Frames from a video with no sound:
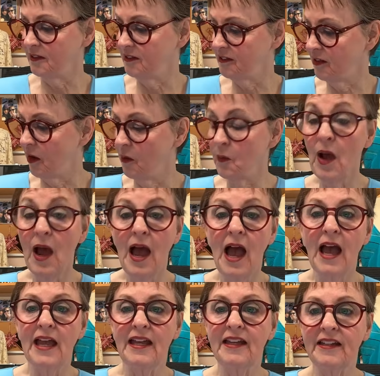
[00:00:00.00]
So
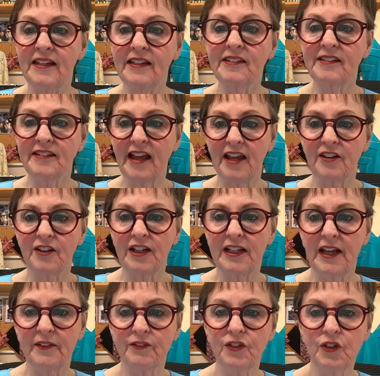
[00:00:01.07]
it is
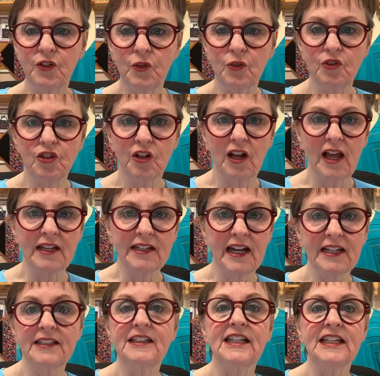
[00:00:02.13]
Saturday afternoon, July
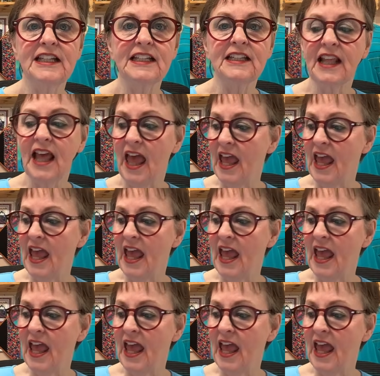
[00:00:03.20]
19th,